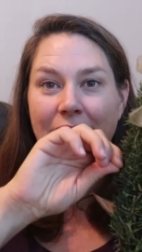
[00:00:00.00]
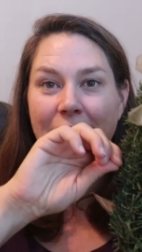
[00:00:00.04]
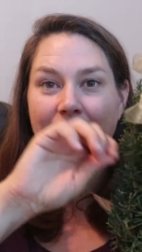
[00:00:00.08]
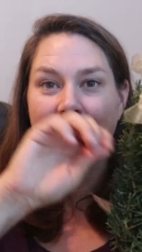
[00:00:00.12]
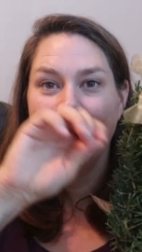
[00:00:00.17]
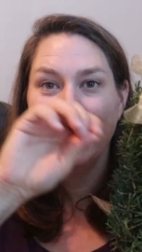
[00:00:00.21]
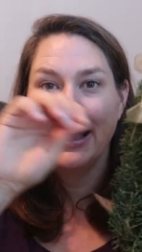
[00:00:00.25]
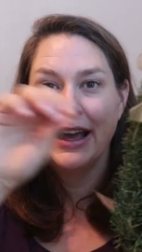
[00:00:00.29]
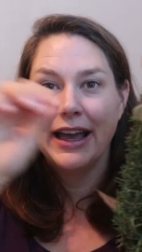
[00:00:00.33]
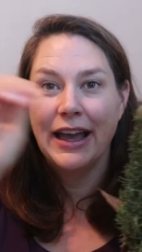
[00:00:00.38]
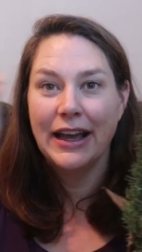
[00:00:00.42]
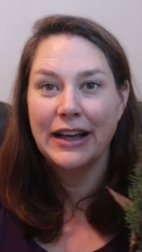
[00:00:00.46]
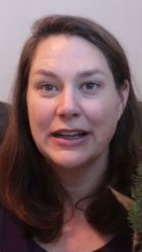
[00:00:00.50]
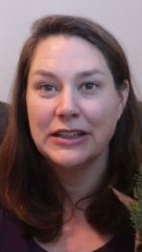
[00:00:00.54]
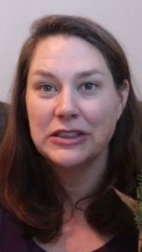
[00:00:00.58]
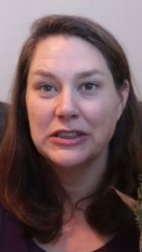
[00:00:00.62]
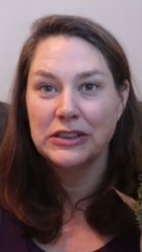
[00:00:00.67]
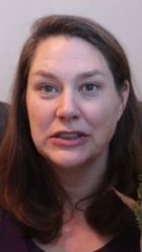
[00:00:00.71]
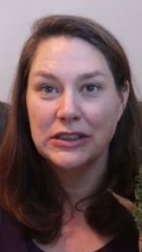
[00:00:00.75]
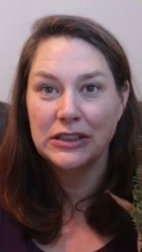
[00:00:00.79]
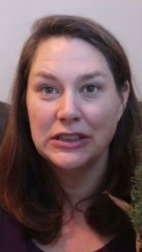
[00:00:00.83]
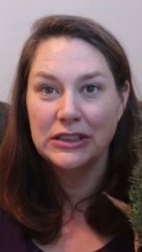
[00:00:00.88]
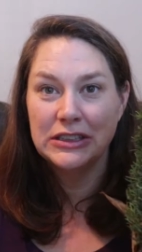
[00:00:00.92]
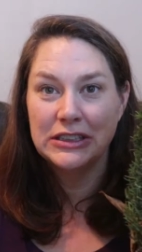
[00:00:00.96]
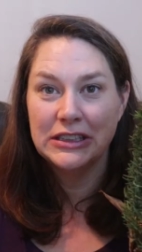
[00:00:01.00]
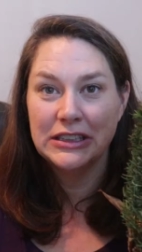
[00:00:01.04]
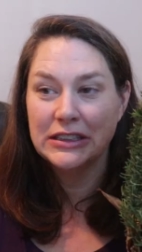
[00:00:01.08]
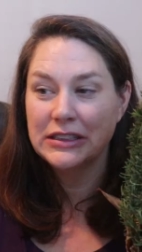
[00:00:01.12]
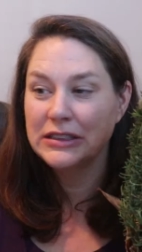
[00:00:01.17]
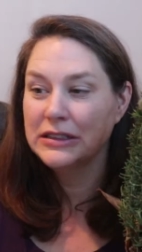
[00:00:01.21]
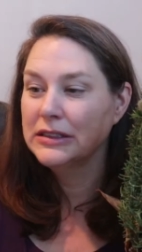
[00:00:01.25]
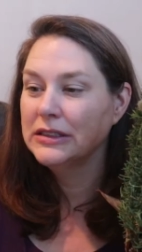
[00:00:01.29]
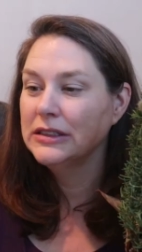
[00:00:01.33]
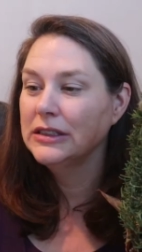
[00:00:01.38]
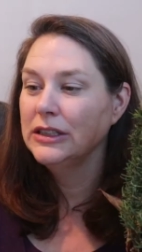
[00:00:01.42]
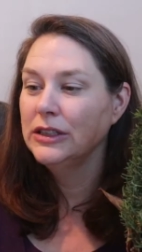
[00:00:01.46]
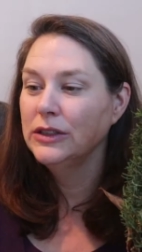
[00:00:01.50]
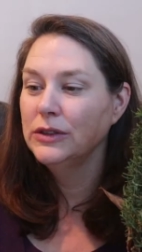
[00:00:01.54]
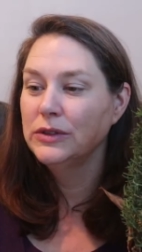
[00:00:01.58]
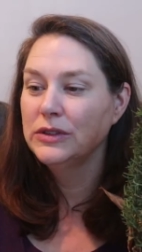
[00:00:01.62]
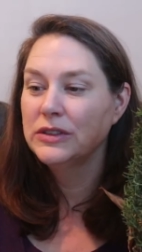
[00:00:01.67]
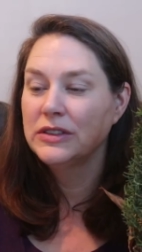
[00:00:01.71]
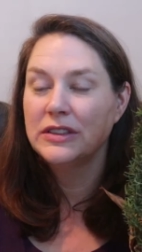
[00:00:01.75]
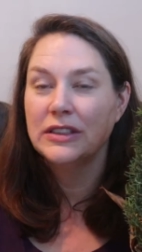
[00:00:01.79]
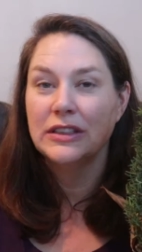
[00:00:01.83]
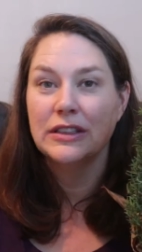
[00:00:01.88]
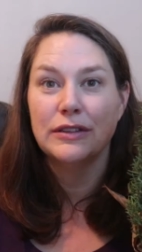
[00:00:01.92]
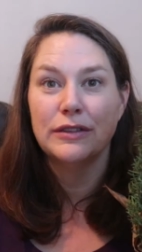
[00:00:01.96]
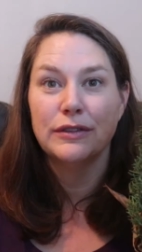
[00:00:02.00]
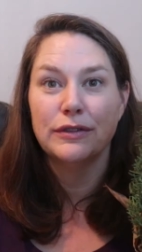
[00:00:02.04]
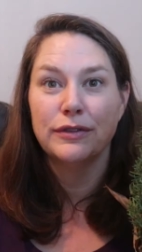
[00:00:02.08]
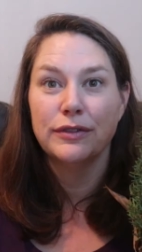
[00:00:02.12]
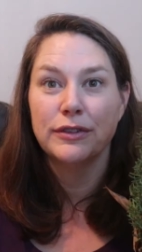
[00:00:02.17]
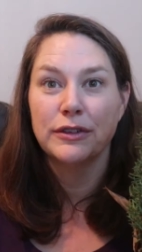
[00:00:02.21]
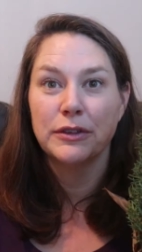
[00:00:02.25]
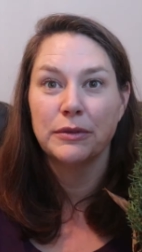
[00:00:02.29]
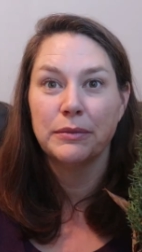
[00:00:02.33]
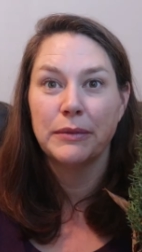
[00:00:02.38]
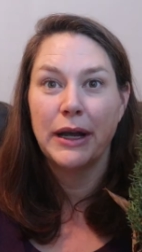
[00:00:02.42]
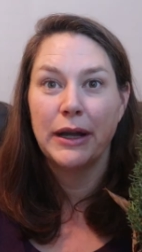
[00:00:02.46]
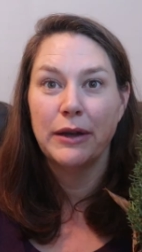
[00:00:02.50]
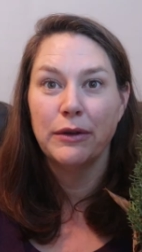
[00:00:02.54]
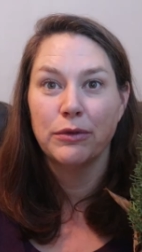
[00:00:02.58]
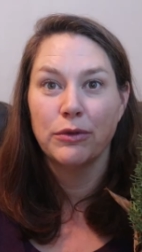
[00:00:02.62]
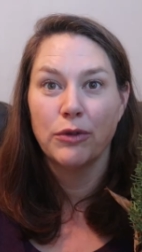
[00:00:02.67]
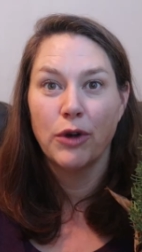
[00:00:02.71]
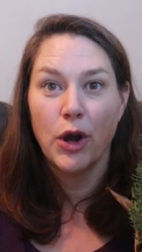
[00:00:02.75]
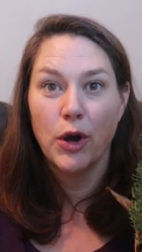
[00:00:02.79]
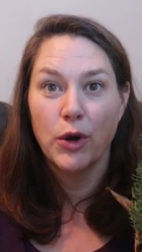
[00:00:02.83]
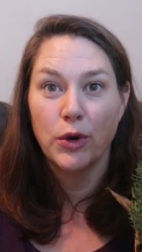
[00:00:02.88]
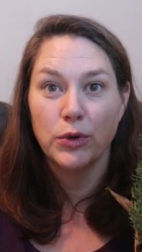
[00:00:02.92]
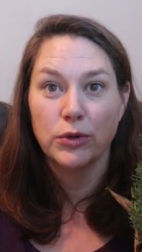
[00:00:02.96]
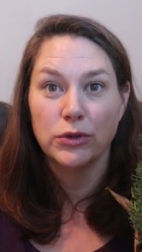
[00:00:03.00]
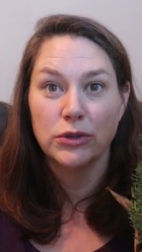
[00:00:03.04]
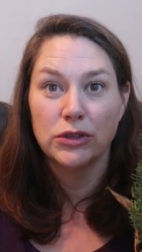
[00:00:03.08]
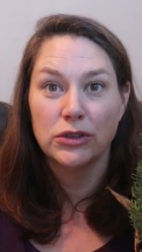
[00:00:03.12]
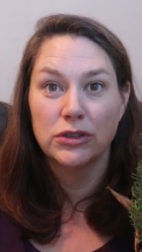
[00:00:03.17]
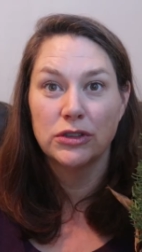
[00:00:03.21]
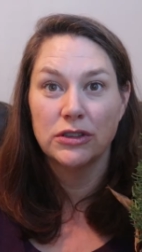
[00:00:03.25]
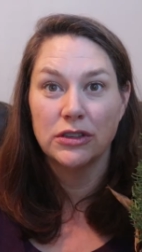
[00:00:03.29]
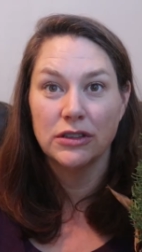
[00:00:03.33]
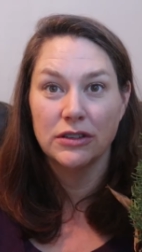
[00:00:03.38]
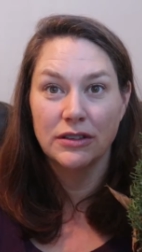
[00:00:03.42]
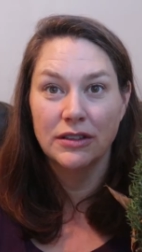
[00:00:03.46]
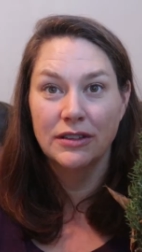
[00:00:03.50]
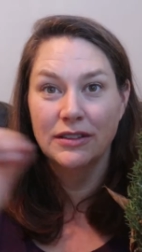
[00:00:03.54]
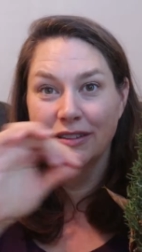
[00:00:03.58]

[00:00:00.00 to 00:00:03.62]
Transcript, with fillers: I actually just used it for my roast.